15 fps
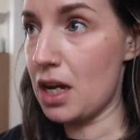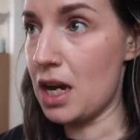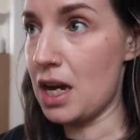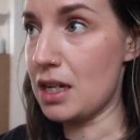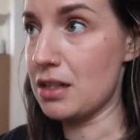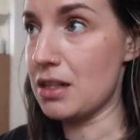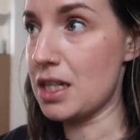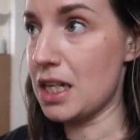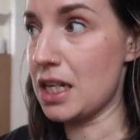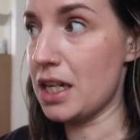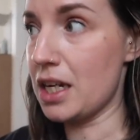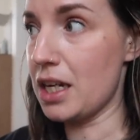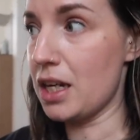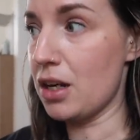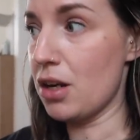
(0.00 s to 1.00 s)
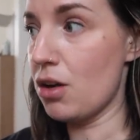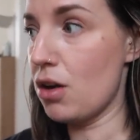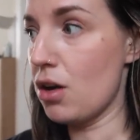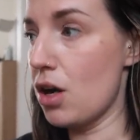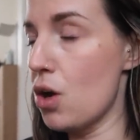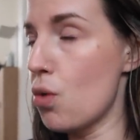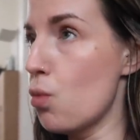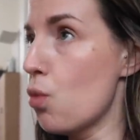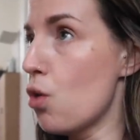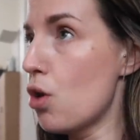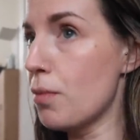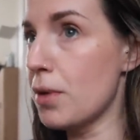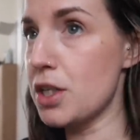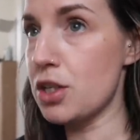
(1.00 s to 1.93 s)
and thinking, what am